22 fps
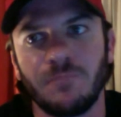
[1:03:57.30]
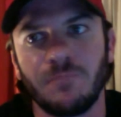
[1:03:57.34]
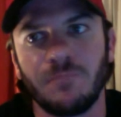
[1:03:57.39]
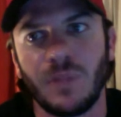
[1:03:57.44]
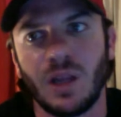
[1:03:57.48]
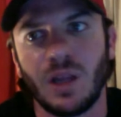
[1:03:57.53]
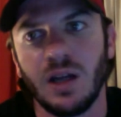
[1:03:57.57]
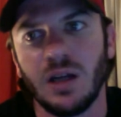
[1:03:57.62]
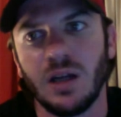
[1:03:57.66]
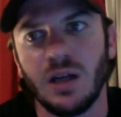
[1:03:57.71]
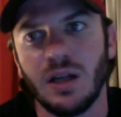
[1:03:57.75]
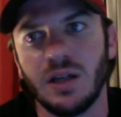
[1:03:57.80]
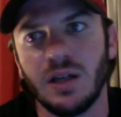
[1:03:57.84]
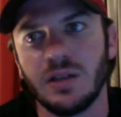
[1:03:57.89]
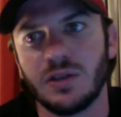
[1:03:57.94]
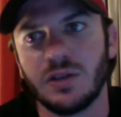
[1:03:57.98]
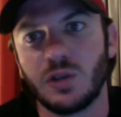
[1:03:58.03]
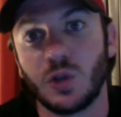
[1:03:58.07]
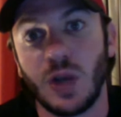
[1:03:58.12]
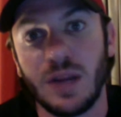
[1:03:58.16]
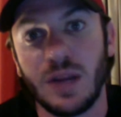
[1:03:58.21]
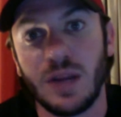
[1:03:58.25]
a
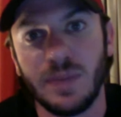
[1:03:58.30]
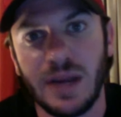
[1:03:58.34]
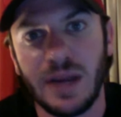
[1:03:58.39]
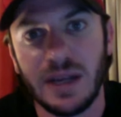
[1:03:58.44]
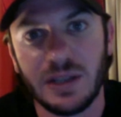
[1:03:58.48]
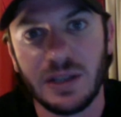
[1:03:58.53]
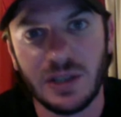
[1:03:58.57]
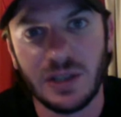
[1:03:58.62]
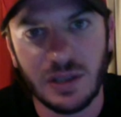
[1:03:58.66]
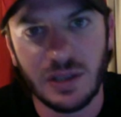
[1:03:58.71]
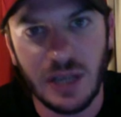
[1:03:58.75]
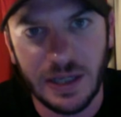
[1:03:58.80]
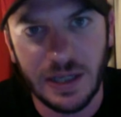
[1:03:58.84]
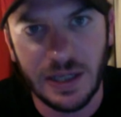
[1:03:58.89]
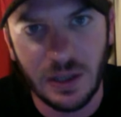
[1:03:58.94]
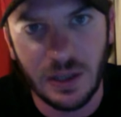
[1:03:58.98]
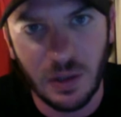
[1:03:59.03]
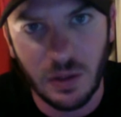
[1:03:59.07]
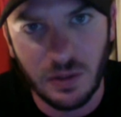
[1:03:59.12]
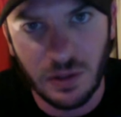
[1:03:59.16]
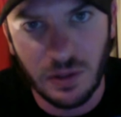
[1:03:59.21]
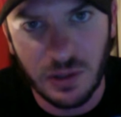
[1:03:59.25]
Trey Mason
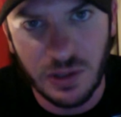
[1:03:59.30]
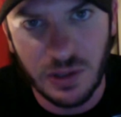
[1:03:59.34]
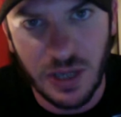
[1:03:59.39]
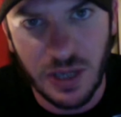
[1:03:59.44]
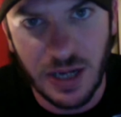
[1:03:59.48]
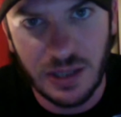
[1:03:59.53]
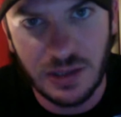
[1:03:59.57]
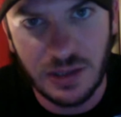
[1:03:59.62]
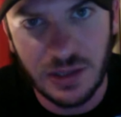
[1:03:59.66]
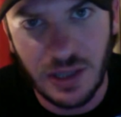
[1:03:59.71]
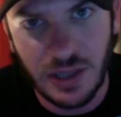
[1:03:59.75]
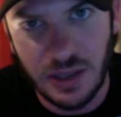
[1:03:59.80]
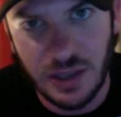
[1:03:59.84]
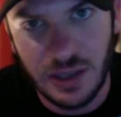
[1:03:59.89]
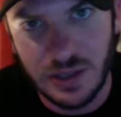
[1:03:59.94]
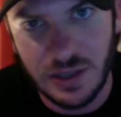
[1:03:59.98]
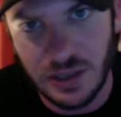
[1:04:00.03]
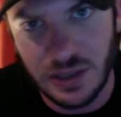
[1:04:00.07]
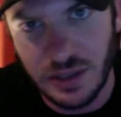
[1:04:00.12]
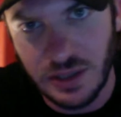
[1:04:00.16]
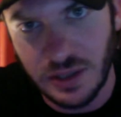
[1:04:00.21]
taking over Zach Stacy